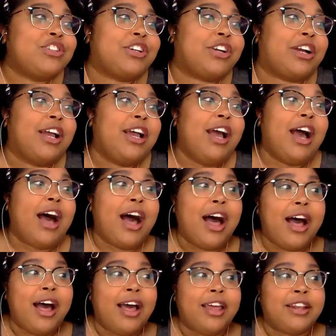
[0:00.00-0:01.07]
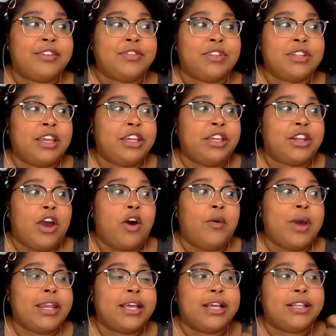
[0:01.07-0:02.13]
Frasier? Uh, you know, I
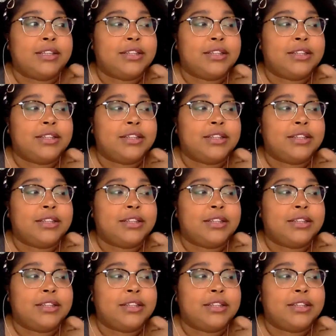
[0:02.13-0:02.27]
think you it,